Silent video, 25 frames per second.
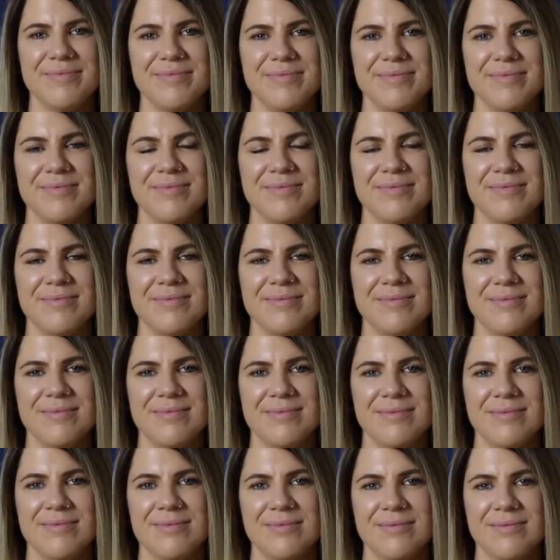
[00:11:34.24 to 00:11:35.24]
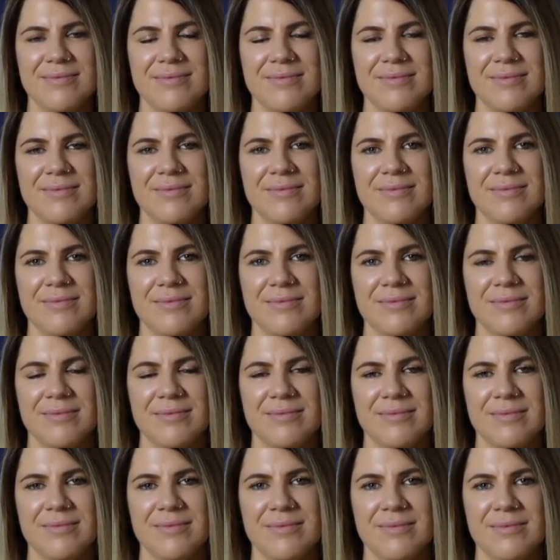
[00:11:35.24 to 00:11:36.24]

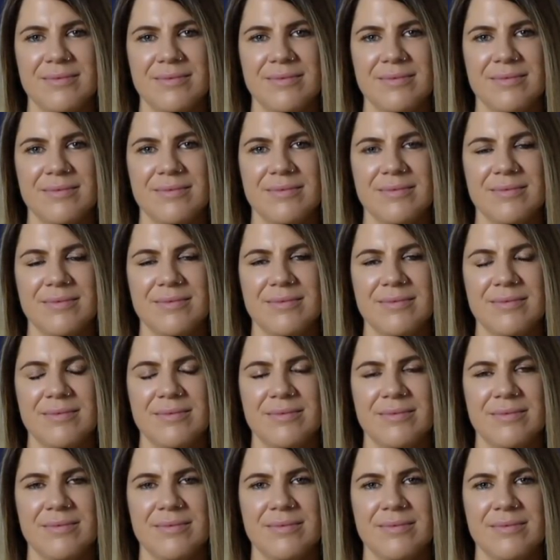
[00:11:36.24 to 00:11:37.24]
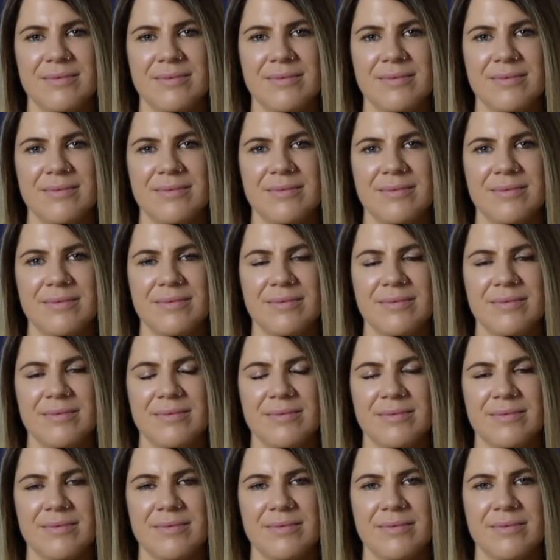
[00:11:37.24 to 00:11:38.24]

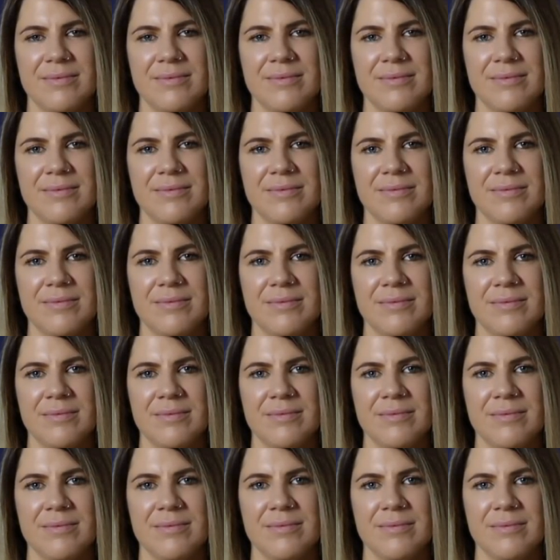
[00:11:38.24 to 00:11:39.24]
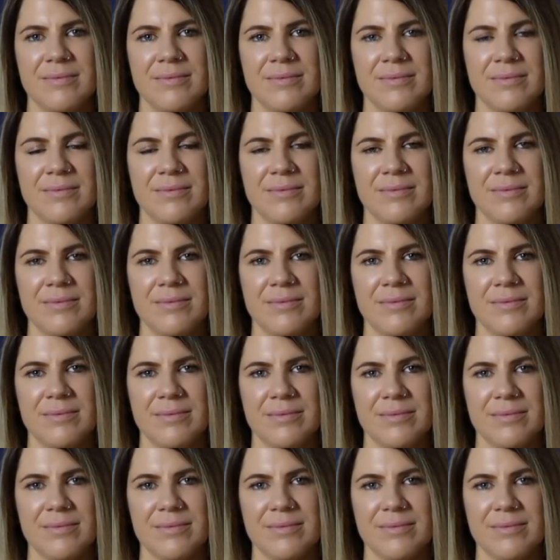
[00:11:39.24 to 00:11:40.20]
[no speech]